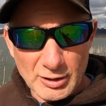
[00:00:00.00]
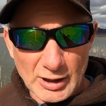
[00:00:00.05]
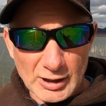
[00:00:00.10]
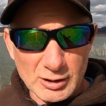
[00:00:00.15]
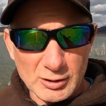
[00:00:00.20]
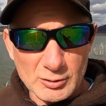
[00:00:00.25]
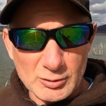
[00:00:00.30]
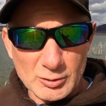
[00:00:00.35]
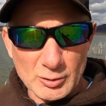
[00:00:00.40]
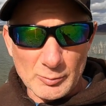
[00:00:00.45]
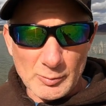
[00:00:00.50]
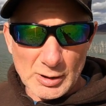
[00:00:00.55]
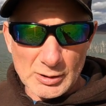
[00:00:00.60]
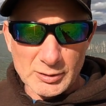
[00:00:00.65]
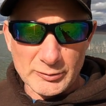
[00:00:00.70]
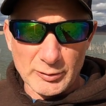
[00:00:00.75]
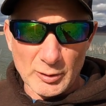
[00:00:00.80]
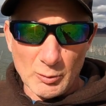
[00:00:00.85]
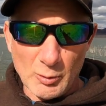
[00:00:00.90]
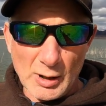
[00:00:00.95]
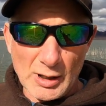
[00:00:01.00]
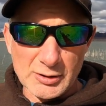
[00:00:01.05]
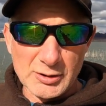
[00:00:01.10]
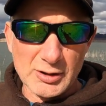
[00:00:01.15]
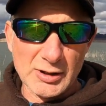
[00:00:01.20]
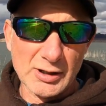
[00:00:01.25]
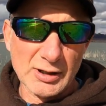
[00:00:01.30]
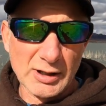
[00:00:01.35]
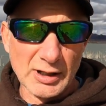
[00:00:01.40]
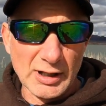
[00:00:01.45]
Thank you so much for
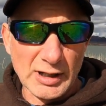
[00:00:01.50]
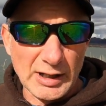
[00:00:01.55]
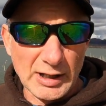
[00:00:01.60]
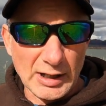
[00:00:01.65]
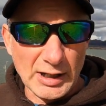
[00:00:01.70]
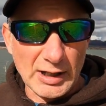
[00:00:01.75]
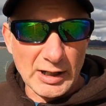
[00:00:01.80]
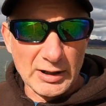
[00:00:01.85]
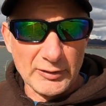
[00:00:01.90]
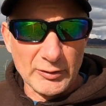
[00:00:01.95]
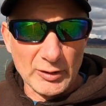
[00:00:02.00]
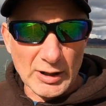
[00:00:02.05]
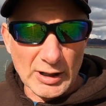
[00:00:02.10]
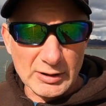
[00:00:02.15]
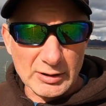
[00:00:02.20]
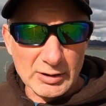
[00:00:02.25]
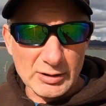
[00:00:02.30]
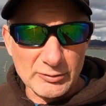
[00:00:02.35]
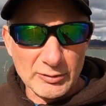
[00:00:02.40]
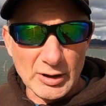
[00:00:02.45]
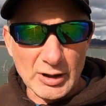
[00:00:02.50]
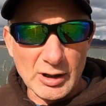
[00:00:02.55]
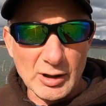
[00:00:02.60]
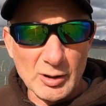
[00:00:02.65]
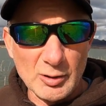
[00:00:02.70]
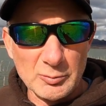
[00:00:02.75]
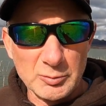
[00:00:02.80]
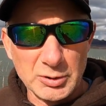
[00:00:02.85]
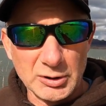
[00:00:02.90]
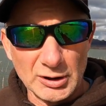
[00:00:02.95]
watching, and if you like this
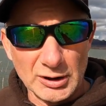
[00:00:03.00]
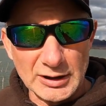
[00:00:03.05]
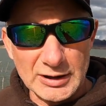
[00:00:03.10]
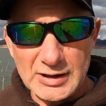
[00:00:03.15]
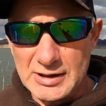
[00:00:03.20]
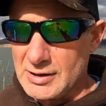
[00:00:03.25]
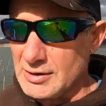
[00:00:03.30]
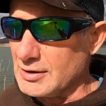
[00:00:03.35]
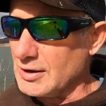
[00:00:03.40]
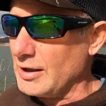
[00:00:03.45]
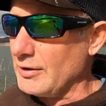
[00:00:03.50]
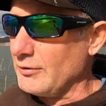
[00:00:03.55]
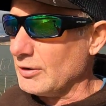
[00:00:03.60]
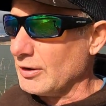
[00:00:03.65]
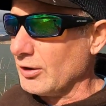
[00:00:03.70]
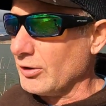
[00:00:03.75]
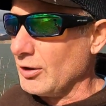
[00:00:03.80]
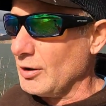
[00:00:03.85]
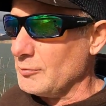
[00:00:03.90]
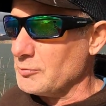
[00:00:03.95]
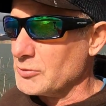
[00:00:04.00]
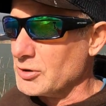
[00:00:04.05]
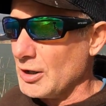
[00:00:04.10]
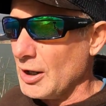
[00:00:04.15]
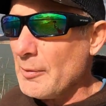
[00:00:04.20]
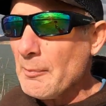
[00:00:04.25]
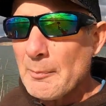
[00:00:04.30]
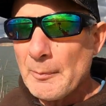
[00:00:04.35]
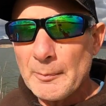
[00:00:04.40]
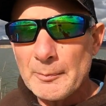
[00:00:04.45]
video, please give it a thumbs
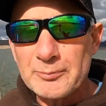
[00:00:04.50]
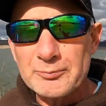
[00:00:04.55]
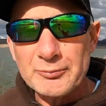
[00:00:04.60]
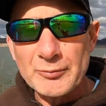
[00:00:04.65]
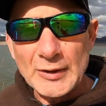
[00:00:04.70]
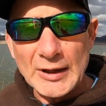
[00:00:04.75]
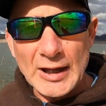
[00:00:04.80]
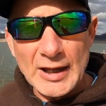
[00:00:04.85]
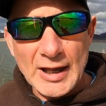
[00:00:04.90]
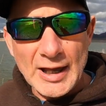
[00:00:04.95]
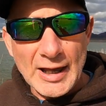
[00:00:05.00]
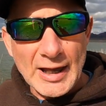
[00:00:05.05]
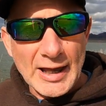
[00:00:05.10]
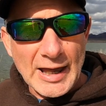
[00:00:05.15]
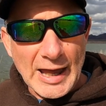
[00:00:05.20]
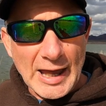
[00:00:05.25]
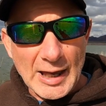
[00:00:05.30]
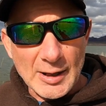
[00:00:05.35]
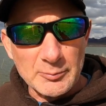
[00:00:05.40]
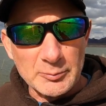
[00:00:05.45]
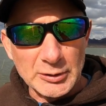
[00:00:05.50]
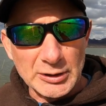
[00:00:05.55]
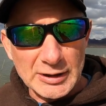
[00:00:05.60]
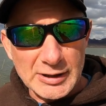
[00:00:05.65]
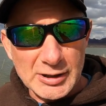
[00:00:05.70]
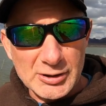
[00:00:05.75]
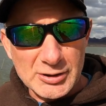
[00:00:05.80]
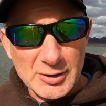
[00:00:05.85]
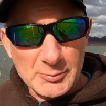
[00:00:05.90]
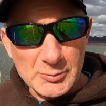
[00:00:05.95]
up and
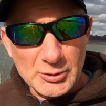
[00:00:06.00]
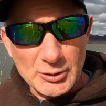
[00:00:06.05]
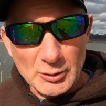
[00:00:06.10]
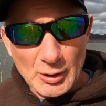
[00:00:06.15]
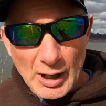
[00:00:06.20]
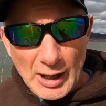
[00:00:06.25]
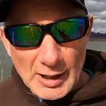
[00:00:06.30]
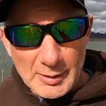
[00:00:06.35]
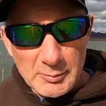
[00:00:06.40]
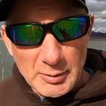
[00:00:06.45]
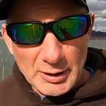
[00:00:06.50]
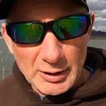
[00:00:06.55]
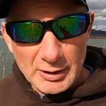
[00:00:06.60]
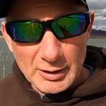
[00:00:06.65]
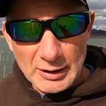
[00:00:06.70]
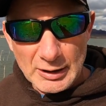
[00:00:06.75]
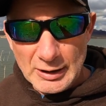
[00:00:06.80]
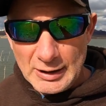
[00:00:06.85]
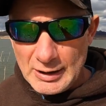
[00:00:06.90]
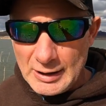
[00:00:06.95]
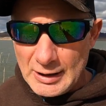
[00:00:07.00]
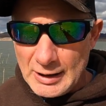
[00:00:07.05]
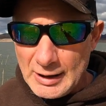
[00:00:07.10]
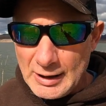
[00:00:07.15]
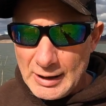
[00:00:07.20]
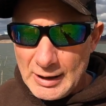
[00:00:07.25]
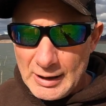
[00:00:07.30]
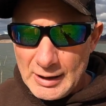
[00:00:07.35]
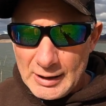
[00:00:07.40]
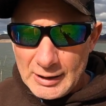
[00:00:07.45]
please subscribe,
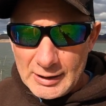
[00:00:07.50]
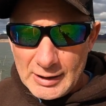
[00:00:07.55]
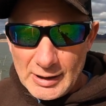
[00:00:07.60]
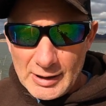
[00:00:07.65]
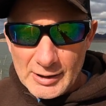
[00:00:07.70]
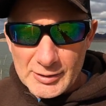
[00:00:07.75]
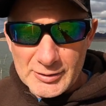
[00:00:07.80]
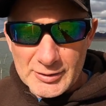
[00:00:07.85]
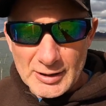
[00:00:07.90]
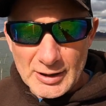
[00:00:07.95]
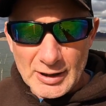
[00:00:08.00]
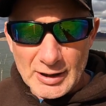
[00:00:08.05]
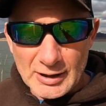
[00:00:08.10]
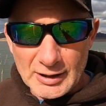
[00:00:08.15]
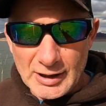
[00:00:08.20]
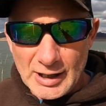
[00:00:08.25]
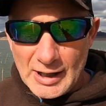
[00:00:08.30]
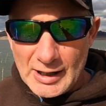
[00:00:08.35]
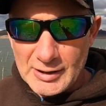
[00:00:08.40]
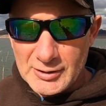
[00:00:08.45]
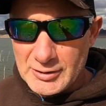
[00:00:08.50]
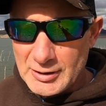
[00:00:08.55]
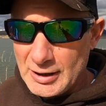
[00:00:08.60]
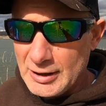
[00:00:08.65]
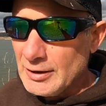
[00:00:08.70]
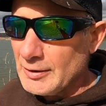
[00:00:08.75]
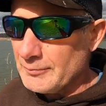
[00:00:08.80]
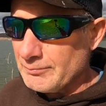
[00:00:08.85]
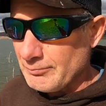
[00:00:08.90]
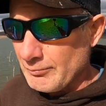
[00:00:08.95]
because guys,
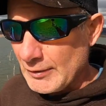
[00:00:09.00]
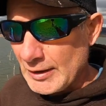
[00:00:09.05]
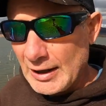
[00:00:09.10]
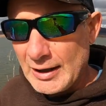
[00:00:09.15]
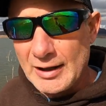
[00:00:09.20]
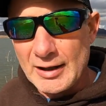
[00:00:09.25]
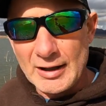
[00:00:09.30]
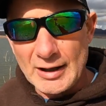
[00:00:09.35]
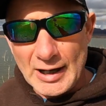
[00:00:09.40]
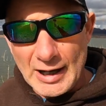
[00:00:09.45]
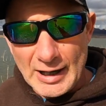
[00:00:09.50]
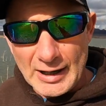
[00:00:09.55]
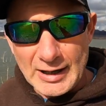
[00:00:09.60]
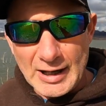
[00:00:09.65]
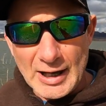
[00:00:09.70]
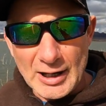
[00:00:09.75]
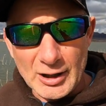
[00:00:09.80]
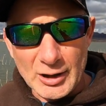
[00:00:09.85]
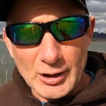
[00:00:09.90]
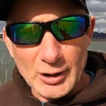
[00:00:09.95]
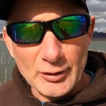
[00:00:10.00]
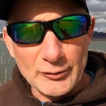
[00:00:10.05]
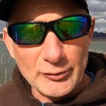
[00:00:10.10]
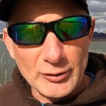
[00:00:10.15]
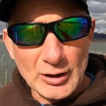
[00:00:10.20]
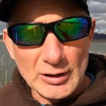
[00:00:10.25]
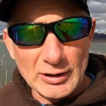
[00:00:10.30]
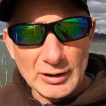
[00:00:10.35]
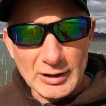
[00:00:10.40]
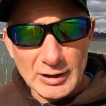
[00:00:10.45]
I got a good
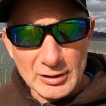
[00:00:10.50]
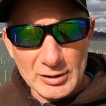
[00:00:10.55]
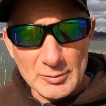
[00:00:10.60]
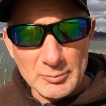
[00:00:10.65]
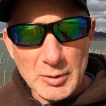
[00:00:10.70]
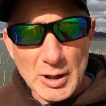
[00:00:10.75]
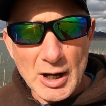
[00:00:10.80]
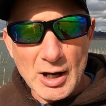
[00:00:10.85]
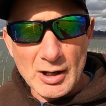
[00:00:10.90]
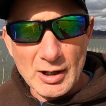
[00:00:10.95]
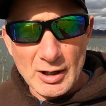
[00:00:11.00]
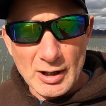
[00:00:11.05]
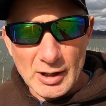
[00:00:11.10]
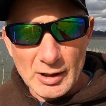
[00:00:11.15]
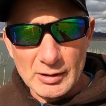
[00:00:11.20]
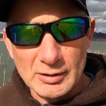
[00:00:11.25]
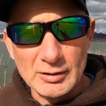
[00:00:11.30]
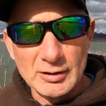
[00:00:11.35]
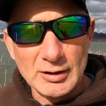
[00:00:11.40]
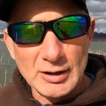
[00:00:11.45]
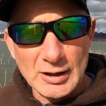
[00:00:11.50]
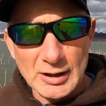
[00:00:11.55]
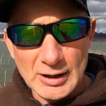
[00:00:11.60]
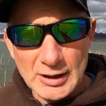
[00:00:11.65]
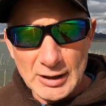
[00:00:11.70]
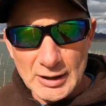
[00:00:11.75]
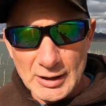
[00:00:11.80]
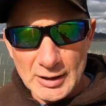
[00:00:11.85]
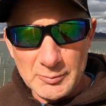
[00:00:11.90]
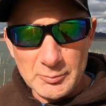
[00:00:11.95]
feeling in the Baja.
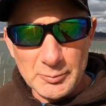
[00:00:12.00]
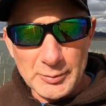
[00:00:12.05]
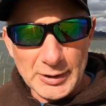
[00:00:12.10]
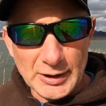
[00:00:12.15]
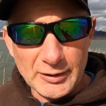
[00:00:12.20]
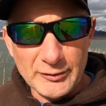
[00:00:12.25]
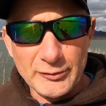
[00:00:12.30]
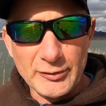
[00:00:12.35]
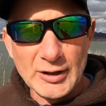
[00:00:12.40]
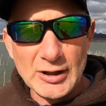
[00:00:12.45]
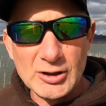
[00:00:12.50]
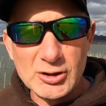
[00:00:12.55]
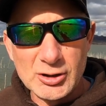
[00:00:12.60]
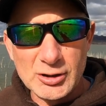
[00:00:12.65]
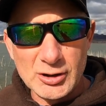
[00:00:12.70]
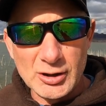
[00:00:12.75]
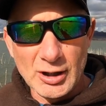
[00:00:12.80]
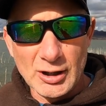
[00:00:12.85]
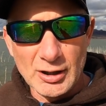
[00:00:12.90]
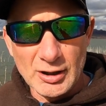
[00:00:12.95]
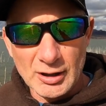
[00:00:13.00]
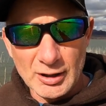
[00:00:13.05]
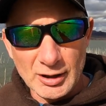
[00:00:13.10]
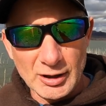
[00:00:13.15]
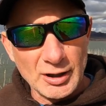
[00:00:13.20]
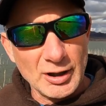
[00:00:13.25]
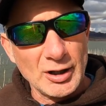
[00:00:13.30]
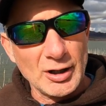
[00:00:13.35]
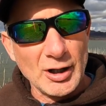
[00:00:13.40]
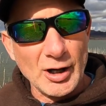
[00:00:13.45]
Big fish
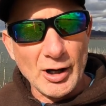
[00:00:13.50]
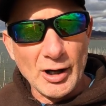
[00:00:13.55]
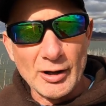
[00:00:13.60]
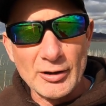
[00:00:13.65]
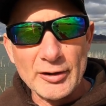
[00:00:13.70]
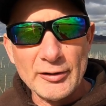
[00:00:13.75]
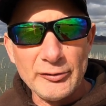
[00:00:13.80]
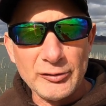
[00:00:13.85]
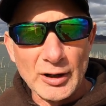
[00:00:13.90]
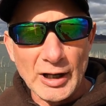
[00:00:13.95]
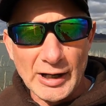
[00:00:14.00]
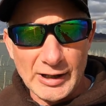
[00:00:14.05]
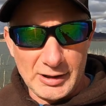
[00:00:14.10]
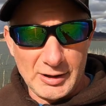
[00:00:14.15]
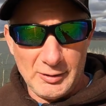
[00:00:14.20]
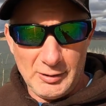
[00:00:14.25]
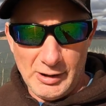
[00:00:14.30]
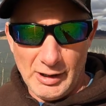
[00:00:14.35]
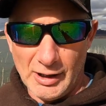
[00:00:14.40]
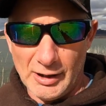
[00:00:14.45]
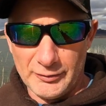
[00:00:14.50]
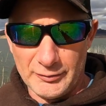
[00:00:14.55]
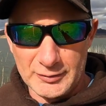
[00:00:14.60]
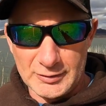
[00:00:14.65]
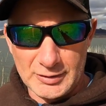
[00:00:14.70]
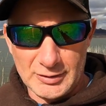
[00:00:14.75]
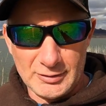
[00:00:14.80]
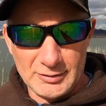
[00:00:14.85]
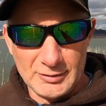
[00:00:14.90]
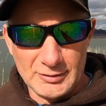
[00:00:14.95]
on the
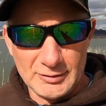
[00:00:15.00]
Flycraft.